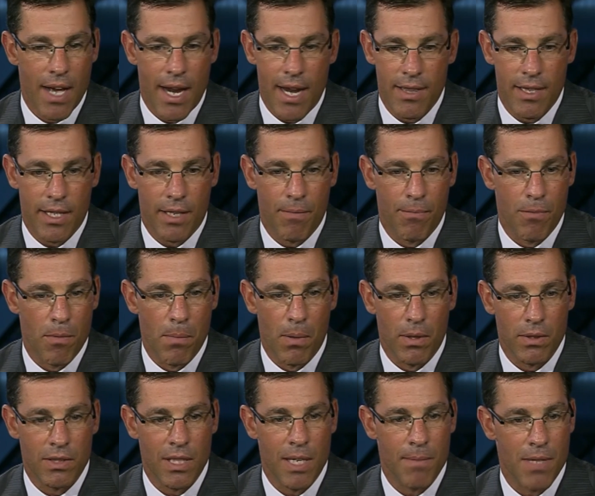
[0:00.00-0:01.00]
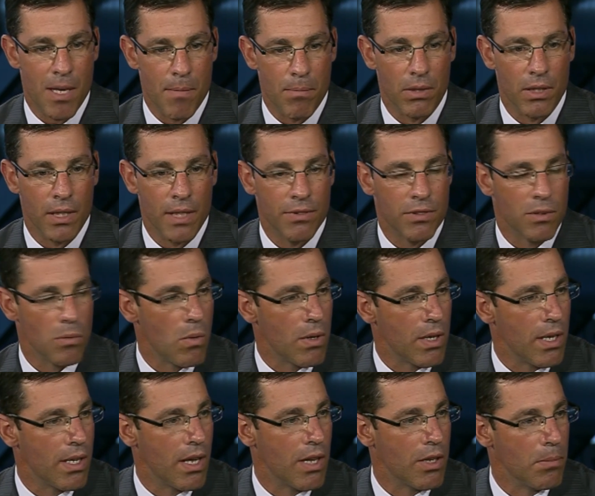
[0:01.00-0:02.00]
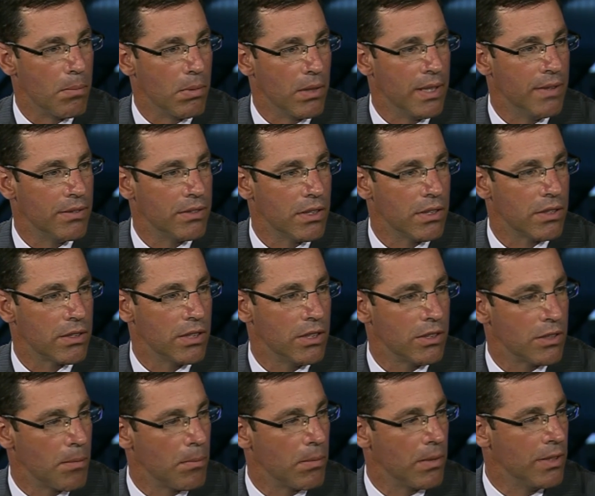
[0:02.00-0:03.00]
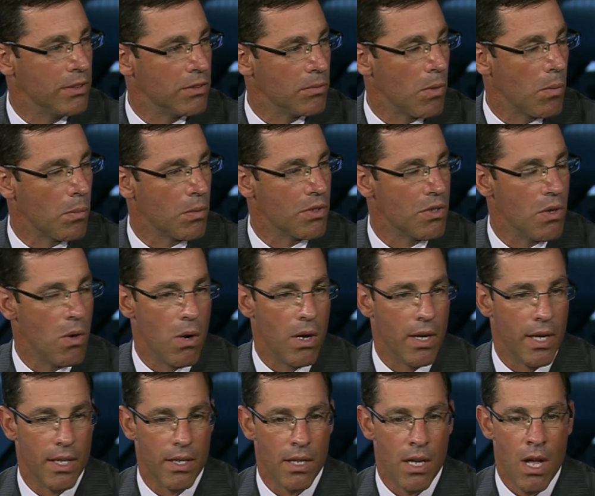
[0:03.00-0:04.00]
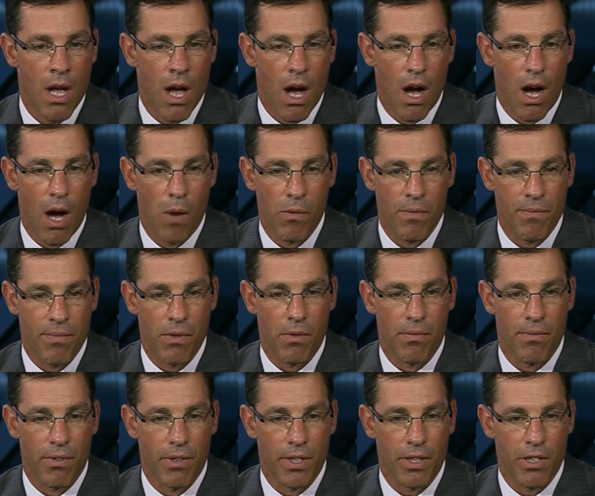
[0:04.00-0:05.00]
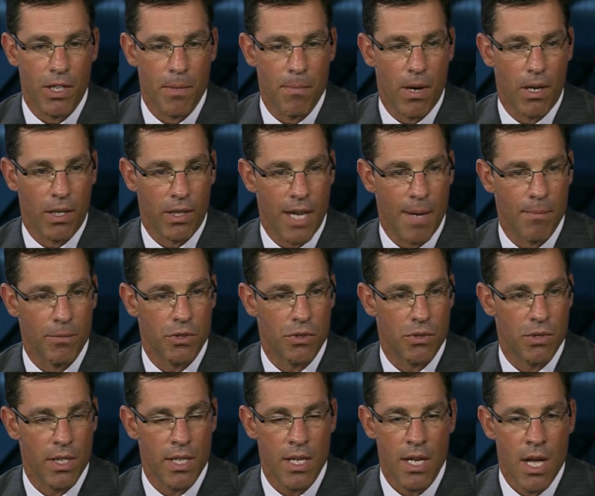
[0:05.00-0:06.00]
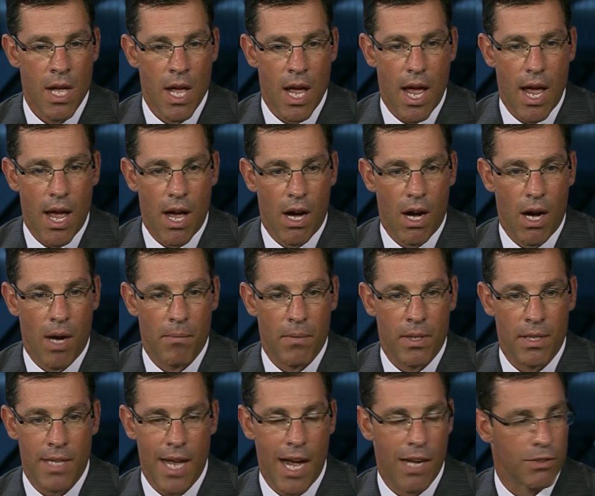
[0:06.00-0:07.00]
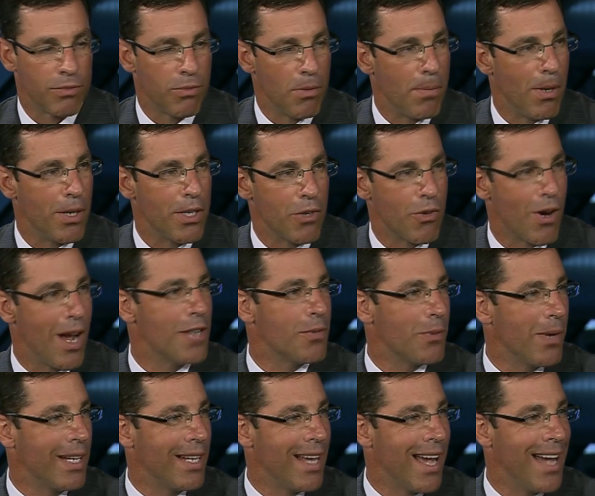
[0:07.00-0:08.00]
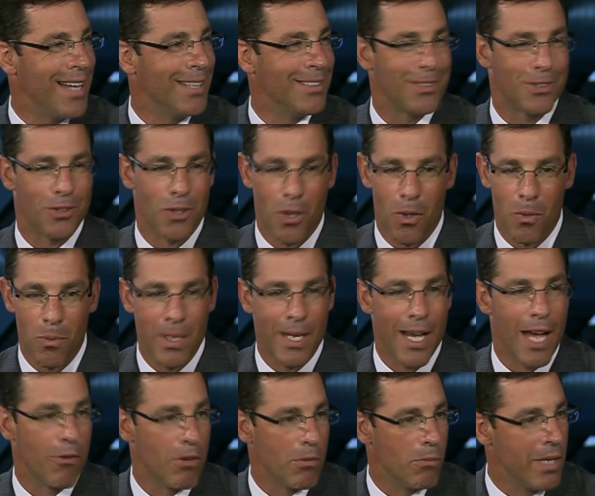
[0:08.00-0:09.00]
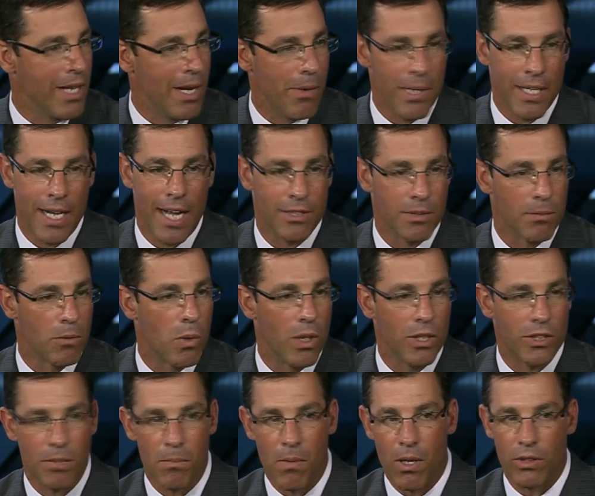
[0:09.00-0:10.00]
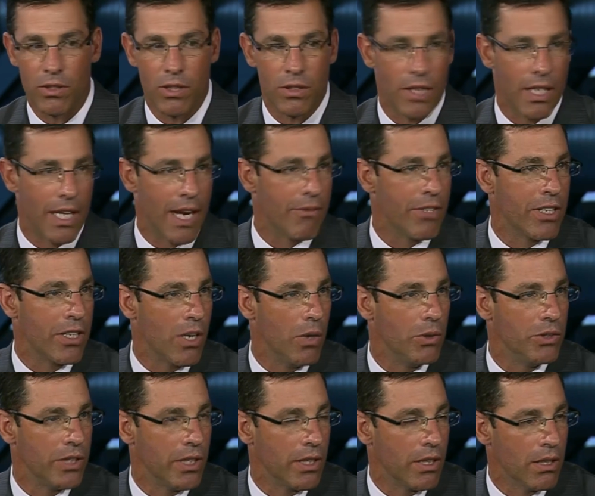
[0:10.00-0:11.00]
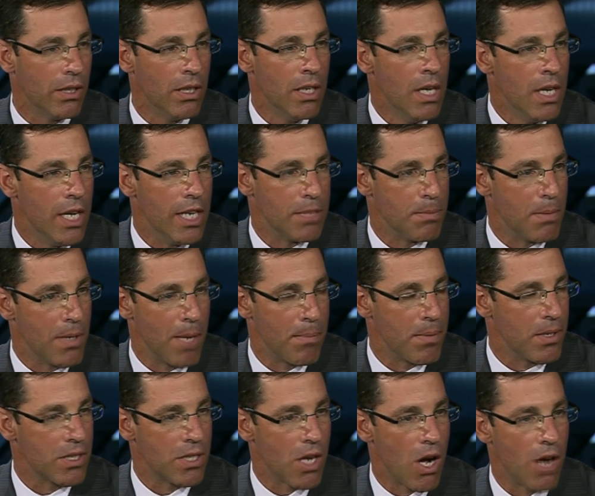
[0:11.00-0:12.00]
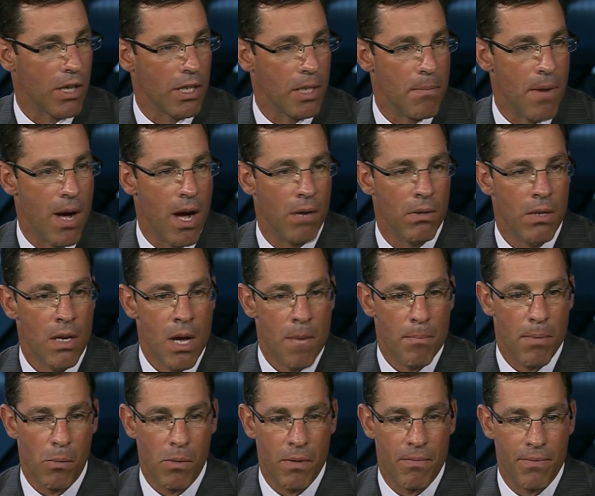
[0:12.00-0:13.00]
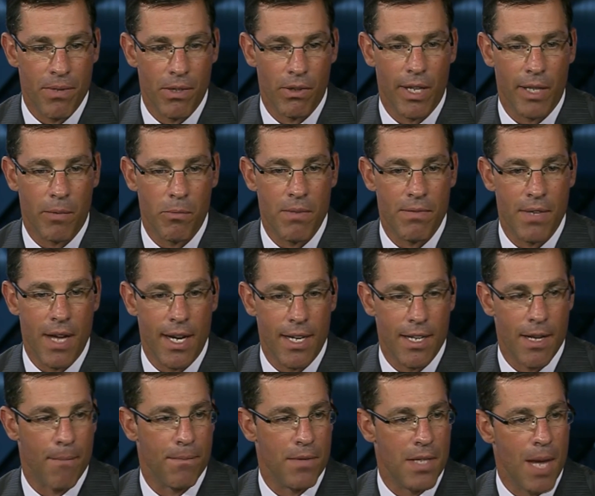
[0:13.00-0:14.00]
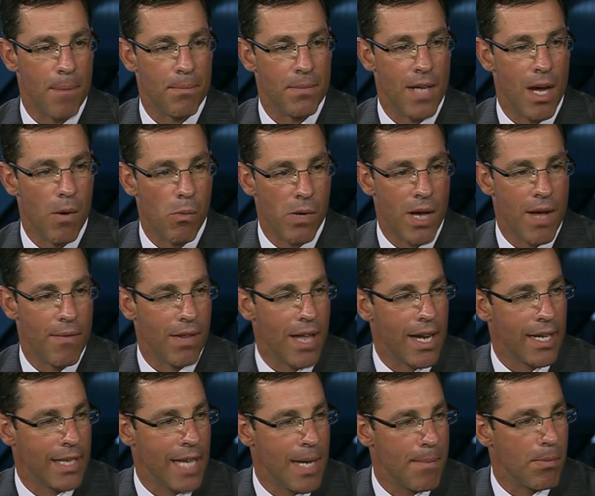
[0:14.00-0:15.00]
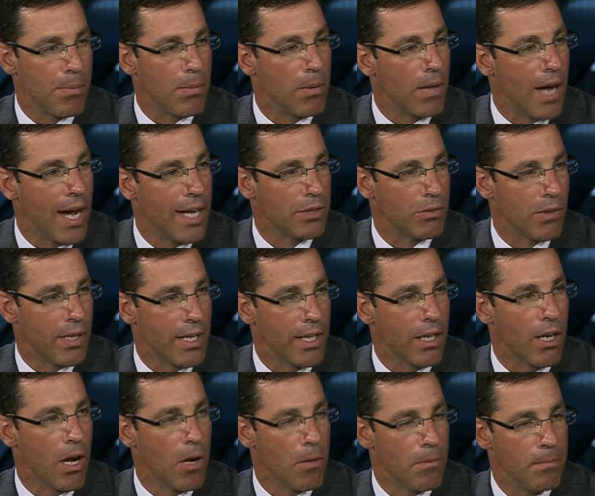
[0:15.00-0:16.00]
I think, a football team that believes in one another, believes in the system, believes in what we're doing, and we feel very good about our chemistry. In college football, you graduate guys, so right. we got some question marks, just like every coach here has been up here talking about, but we feel like we've got enough depth now. We have a lot of capable guys ready to go.